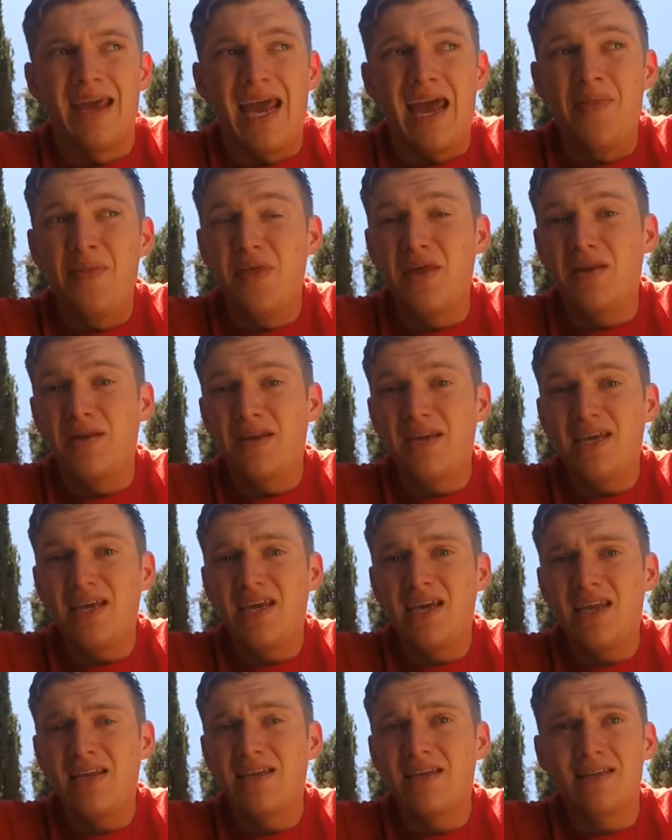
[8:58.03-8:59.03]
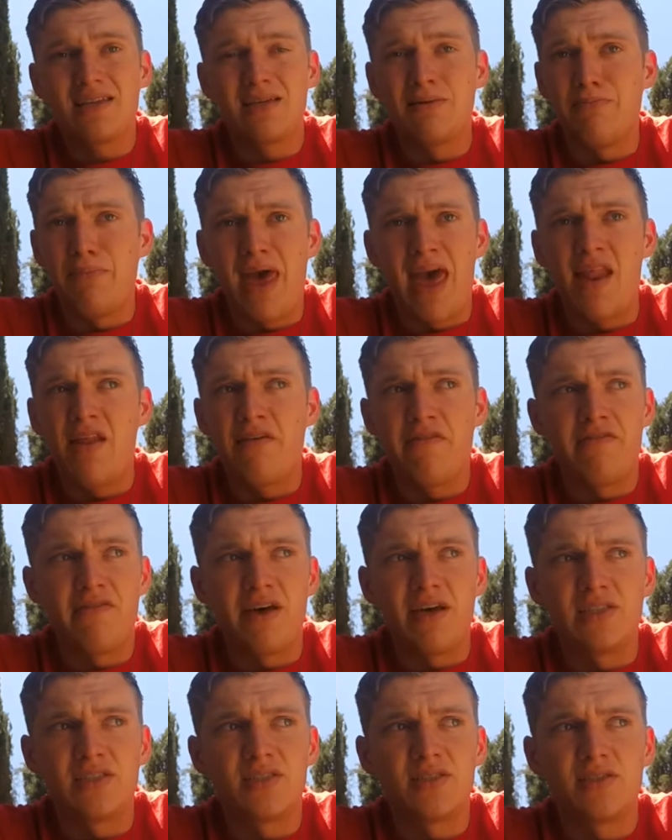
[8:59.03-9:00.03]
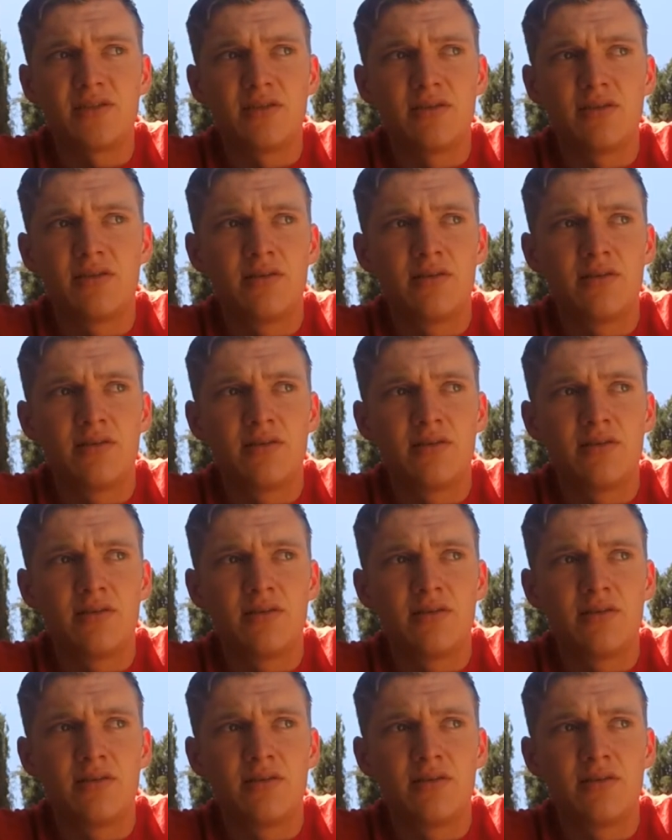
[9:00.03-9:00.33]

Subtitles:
and the need to manifest